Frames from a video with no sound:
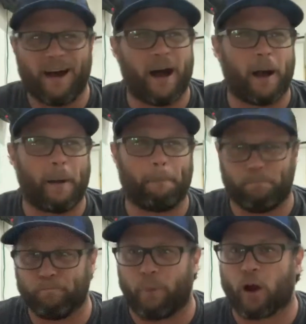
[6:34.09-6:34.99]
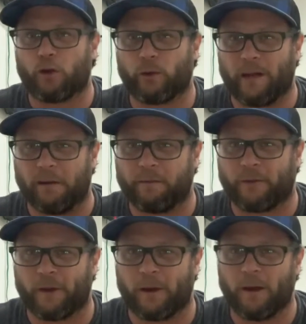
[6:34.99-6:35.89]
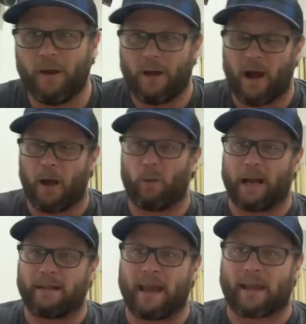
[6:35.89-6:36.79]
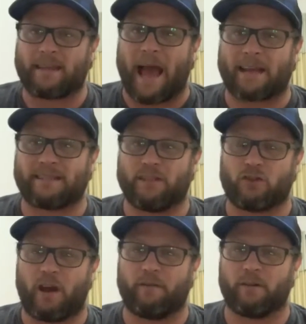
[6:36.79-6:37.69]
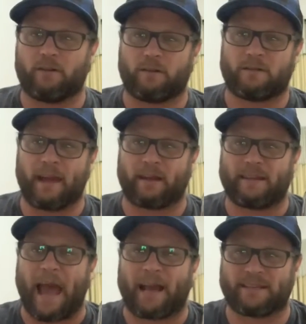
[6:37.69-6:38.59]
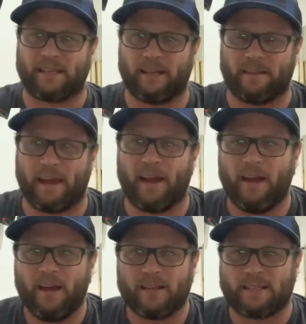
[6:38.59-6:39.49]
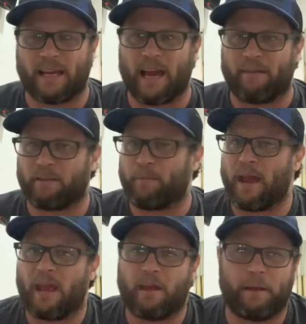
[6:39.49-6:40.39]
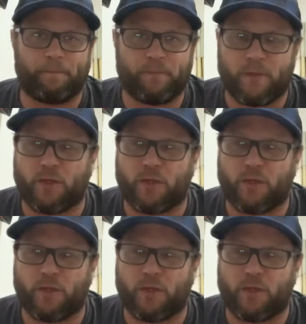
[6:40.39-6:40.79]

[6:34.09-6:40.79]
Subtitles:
bartering for when I take a taxi and they say I have to pay